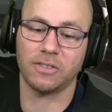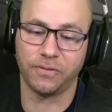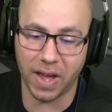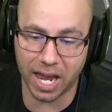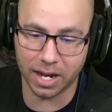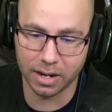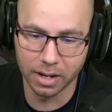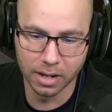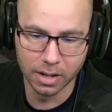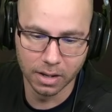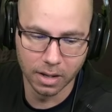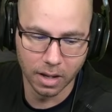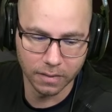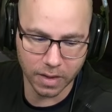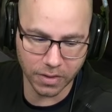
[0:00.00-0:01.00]
fate
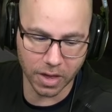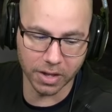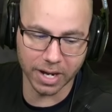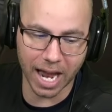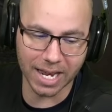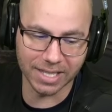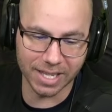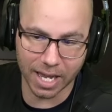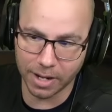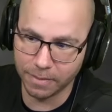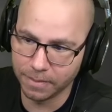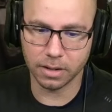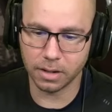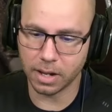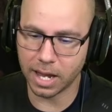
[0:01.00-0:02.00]
that the other guys did.
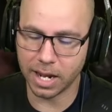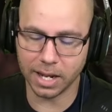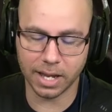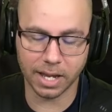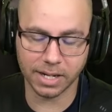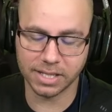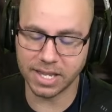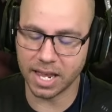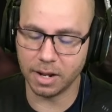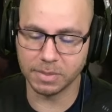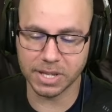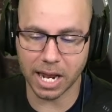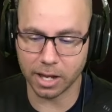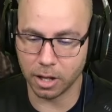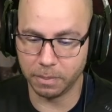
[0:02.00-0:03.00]
And again, stadium's
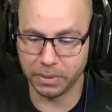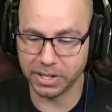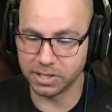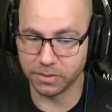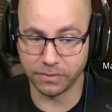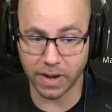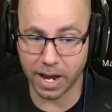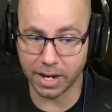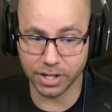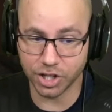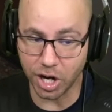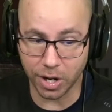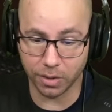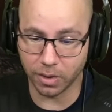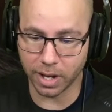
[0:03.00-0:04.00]
not a good place to fight in
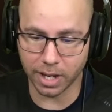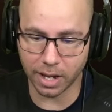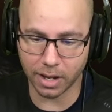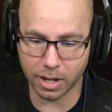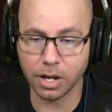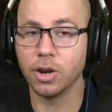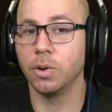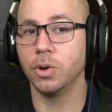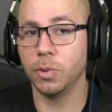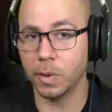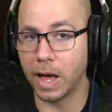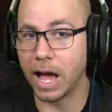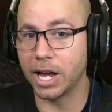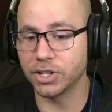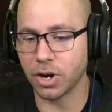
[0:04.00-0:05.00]
general. You know, you're in a
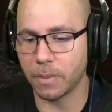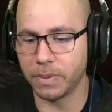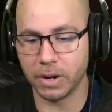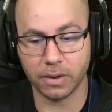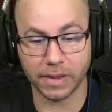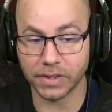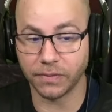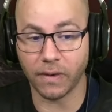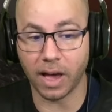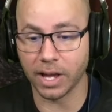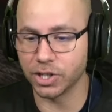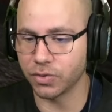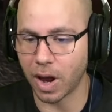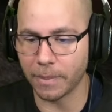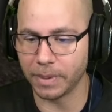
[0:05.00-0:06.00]
hot drop here. That's fine.
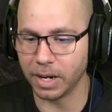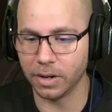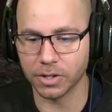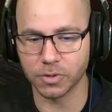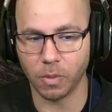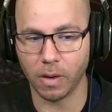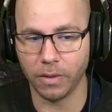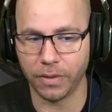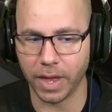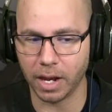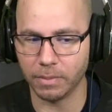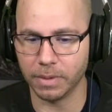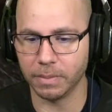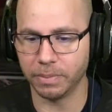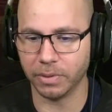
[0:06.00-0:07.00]
Dropping here is one thing.
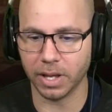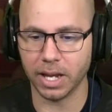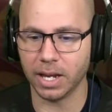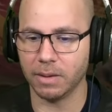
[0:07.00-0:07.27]
But playing it